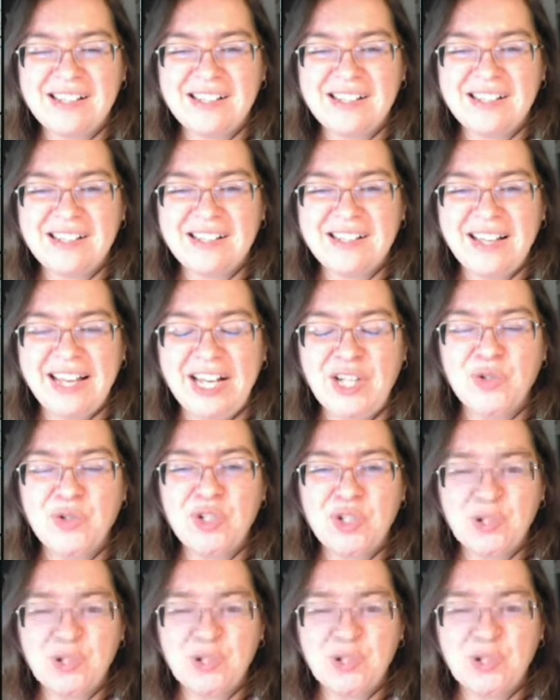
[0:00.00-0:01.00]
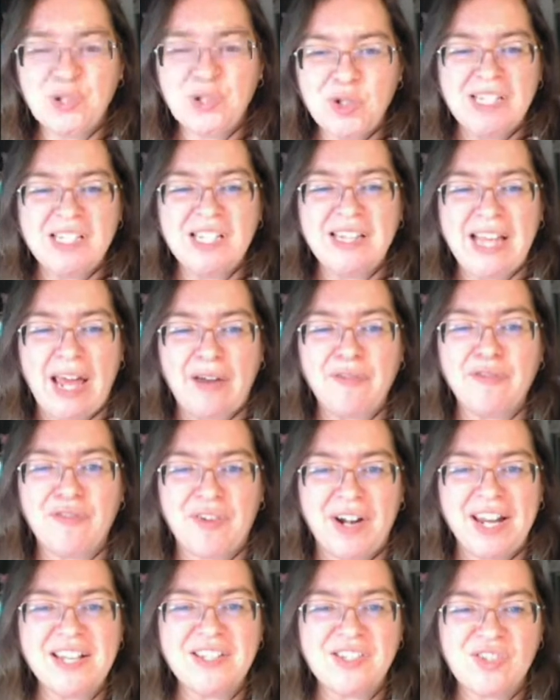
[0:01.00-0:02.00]
introduced me to that
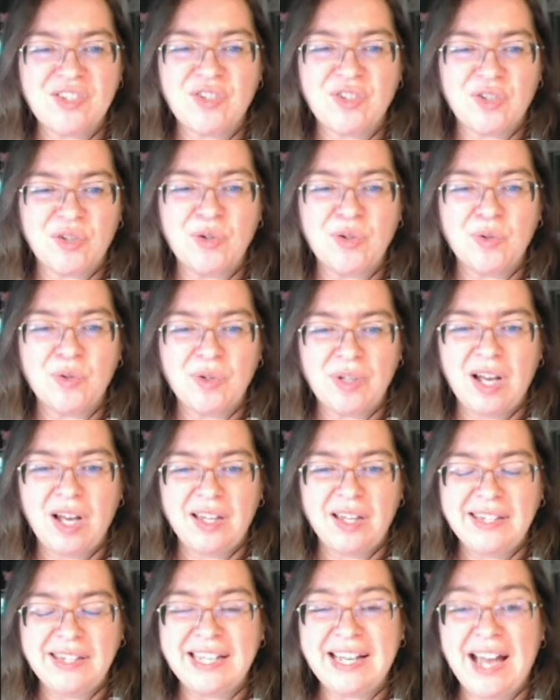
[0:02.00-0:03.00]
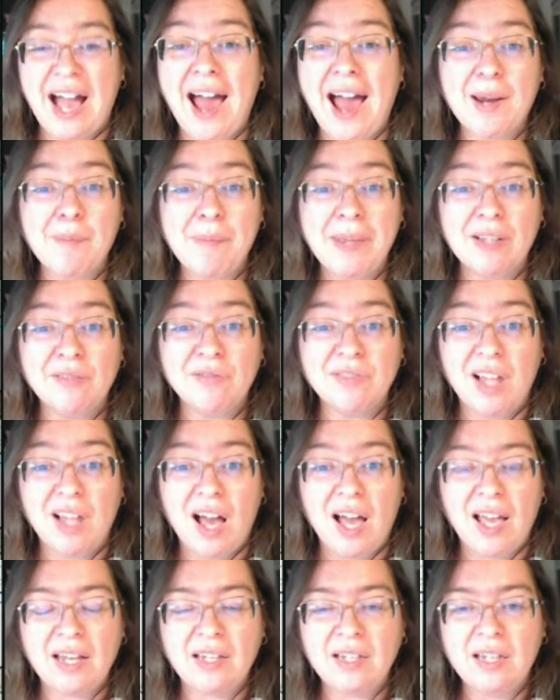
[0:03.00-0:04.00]
phrase too, the economy of
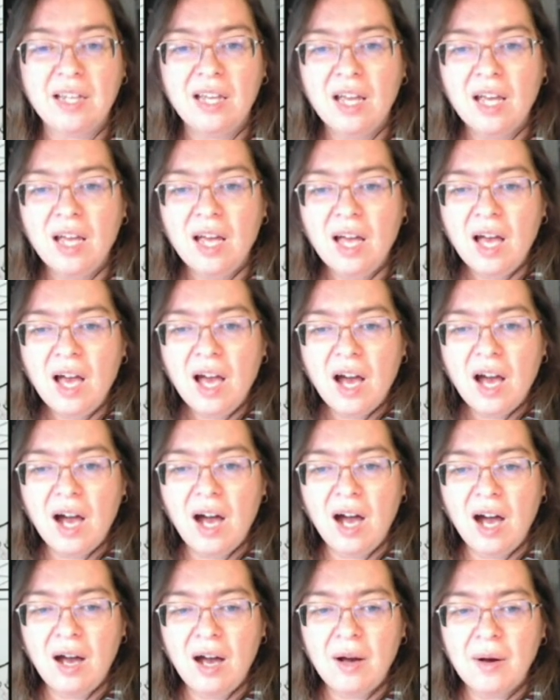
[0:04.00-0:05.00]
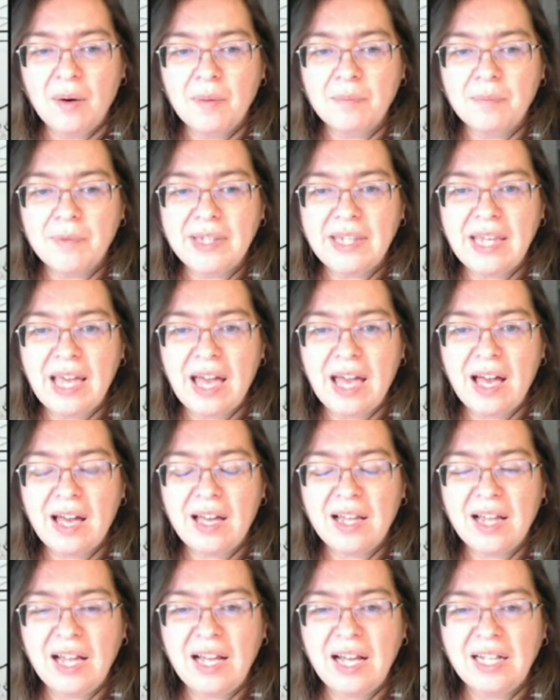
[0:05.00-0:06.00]
line.
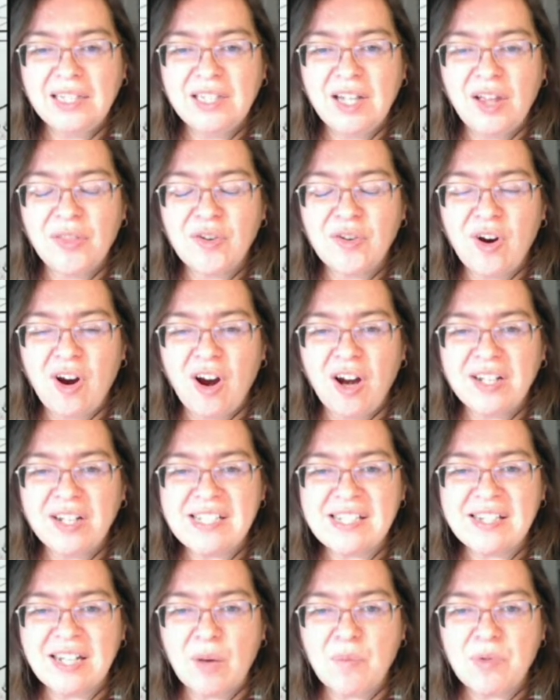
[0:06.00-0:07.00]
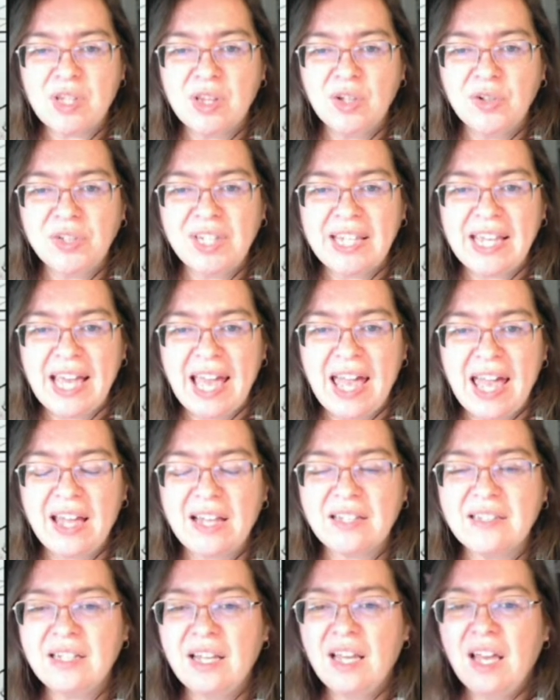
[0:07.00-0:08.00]
Yeah, another artist that I was looking at
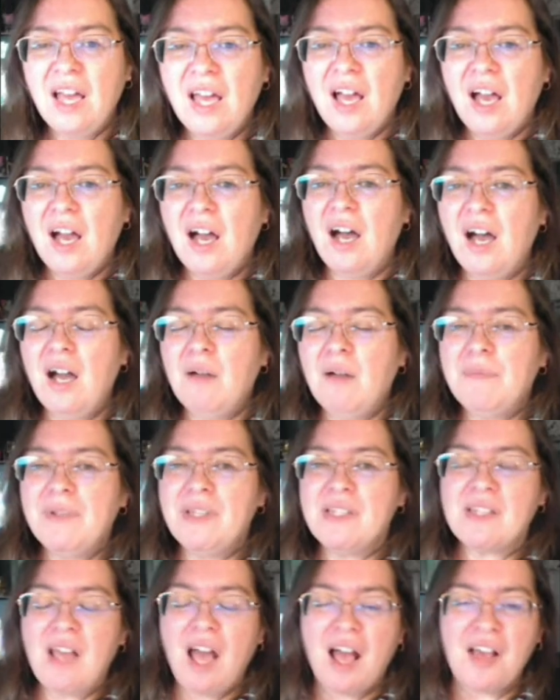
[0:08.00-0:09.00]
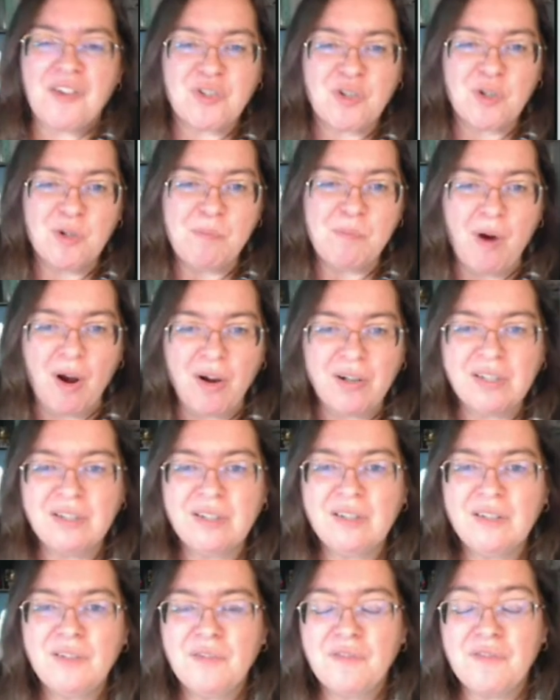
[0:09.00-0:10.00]
is Oscar Martin
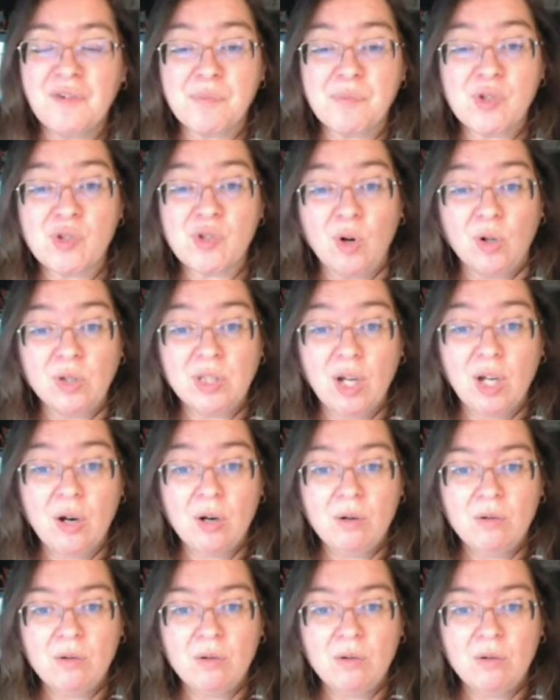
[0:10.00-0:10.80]
from Solo.